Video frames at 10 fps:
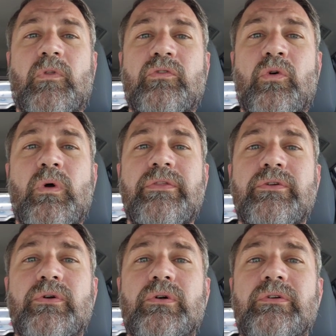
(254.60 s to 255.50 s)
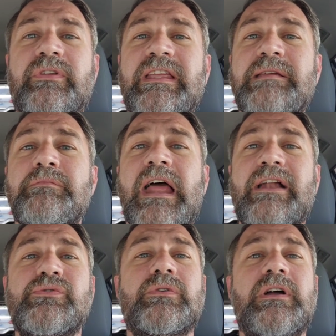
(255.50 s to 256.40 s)
So whether you're team
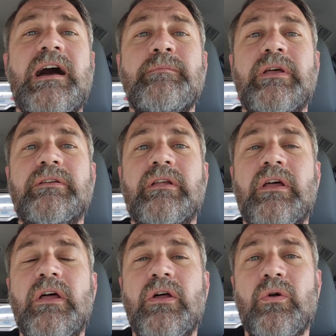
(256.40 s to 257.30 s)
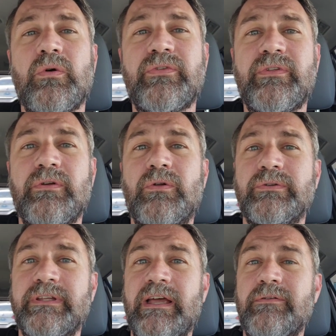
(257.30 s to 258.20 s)
natural comet or still
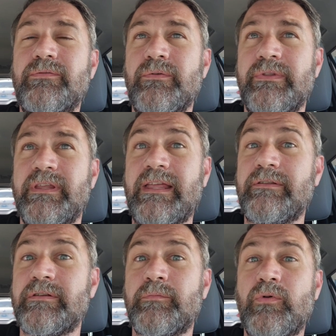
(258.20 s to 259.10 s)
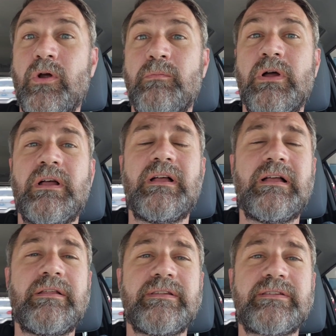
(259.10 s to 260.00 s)
holding out for the alien probe,
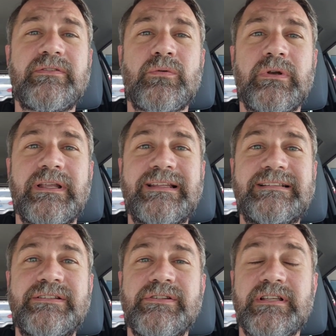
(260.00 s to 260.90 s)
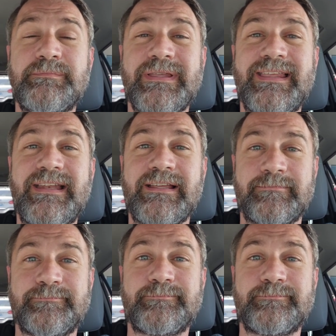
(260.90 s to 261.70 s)
this story is just beginning.